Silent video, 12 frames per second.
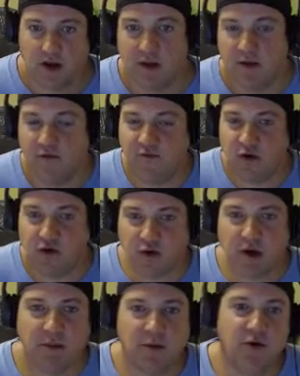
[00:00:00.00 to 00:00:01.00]
The first
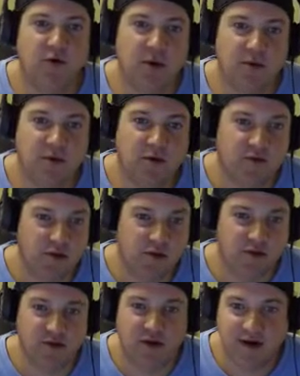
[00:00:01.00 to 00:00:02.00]
one that most people
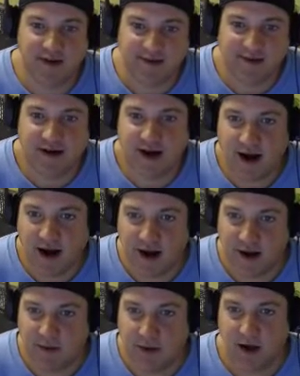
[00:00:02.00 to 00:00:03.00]
focus on is
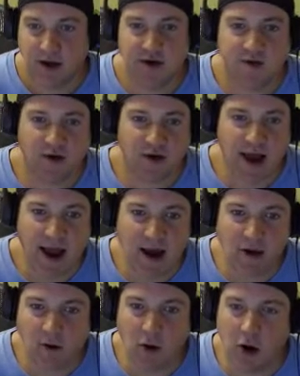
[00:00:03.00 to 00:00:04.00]
time. So
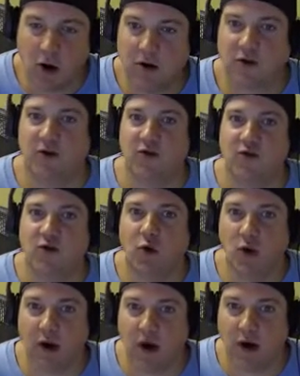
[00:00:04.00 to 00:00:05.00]
how long did this
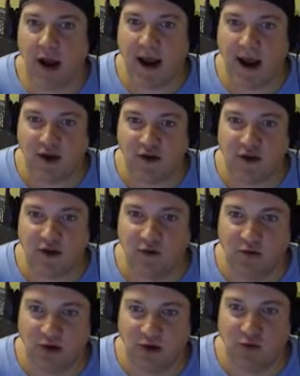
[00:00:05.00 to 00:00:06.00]
query actually
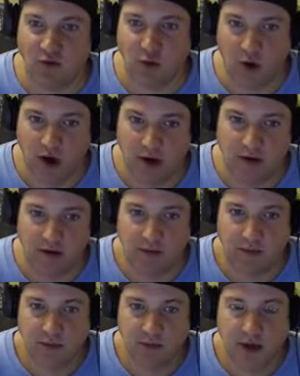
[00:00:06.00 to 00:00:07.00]
really run?
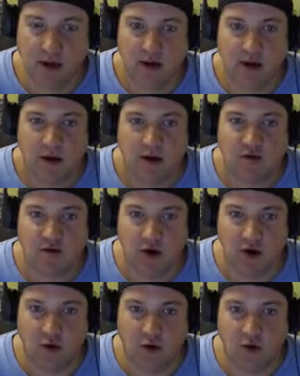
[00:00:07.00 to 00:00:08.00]

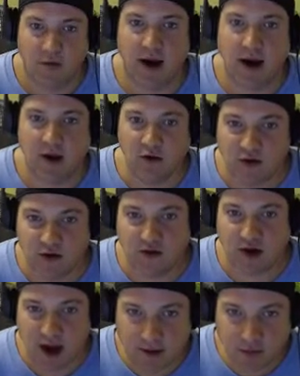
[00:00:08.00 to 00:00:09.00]
So you might use a
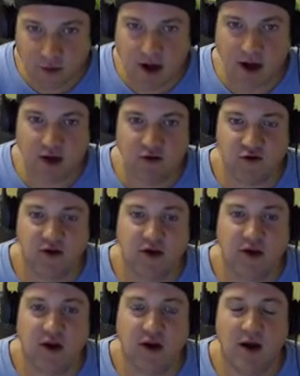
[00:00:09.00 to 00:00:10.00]
stopwatch,
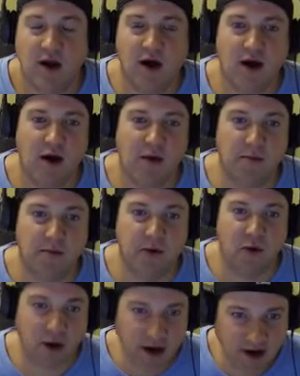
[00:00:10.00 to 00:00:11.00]
um,
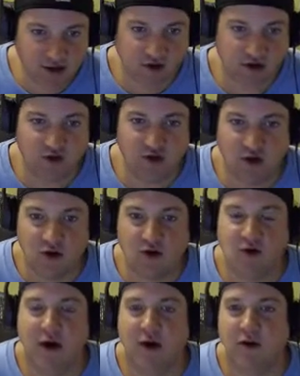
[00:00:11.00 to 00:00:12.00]
but we're going to actually show
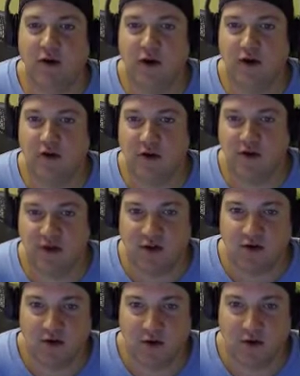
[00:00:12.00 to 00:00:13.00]
you how you could do this
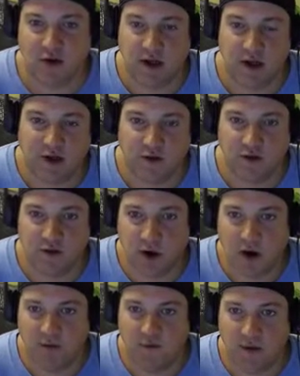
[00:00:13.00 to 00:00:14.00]
internally here as
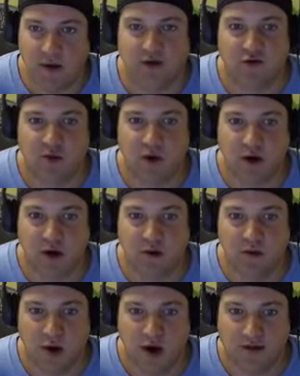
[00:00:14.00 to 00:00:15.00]
part of your benchmarking
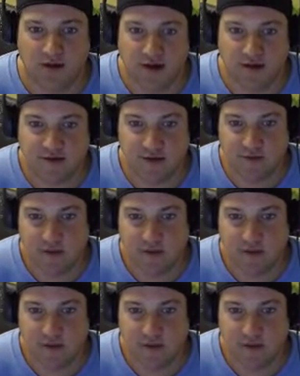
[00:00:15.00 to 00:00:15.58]
process.